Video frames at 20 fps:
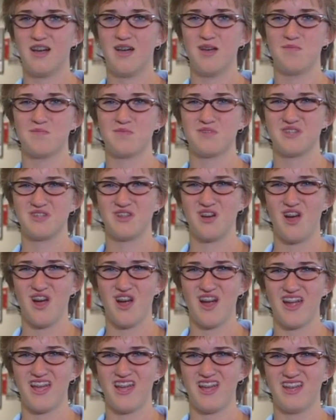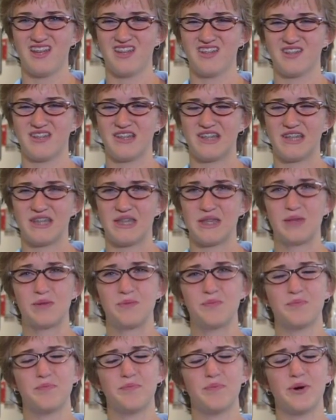I'm sorry,
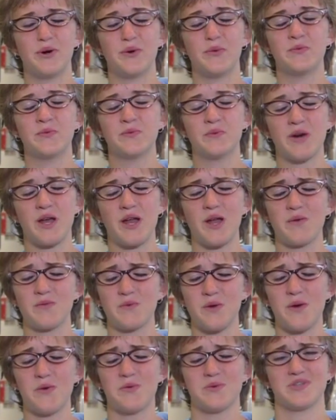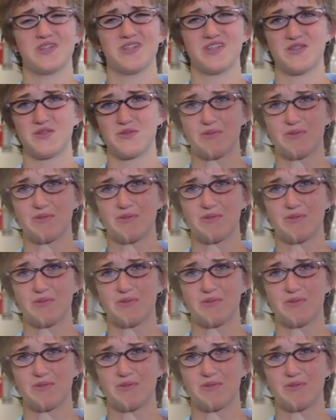but what I wrote was the